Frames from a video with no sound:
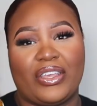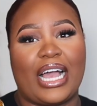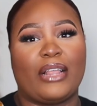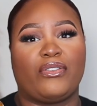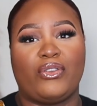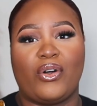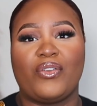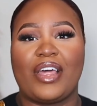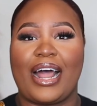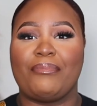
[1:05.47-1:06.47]
You guys, you
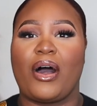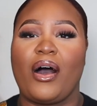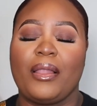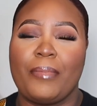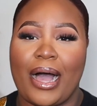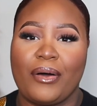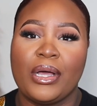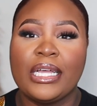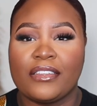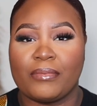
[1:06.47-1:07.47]
know that I'm all
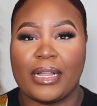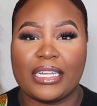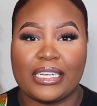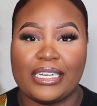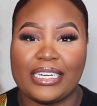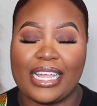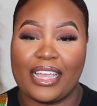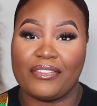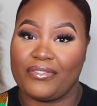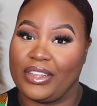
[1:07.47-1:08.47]
about smelling good
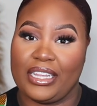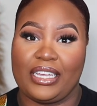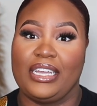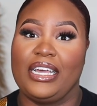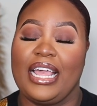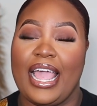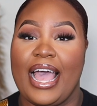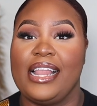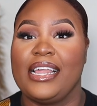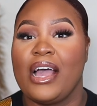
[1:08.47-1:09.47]
and feeling good.
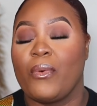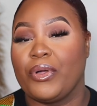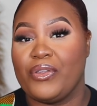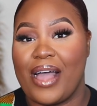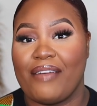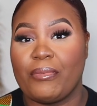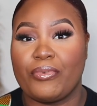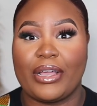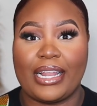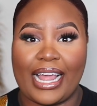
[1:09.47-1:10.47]
And when you have a
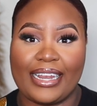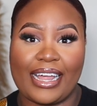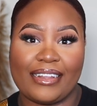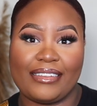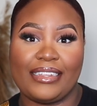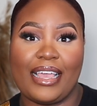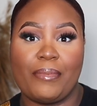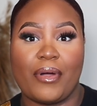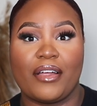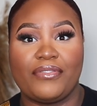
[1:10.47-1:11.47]
brand like
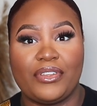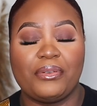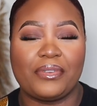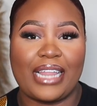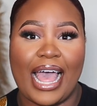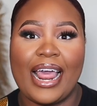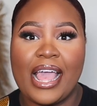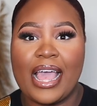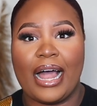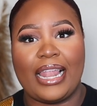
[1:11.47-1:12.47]
.ca Perfumes that
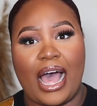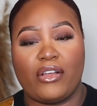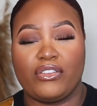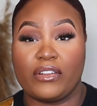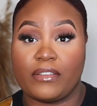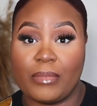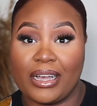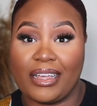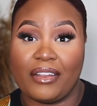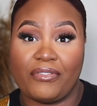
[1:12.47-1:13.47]
allows you to
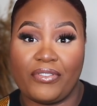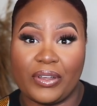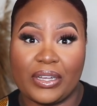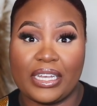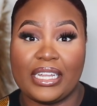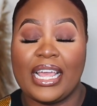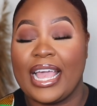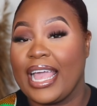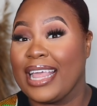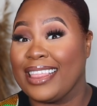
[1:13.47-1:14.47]
smell good and feel good
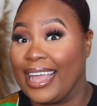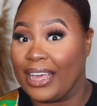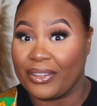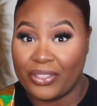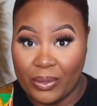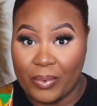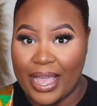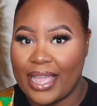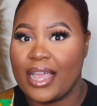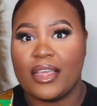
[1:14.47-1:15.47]
the healthy
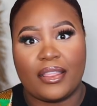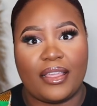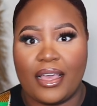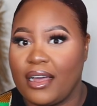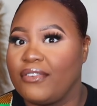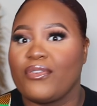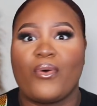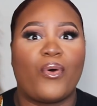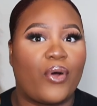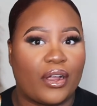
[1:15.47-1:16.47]
way, then of
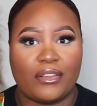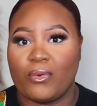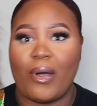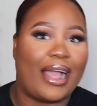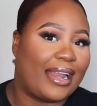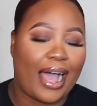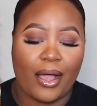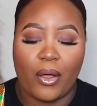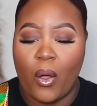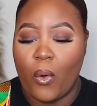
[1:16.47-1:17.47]
course, why
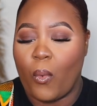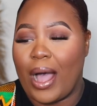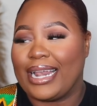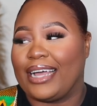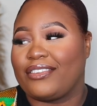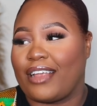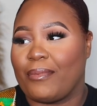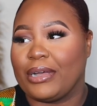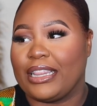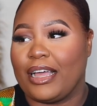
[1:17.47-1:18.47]
not? Why not
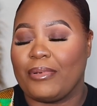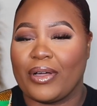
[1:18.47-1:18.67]
shop with them,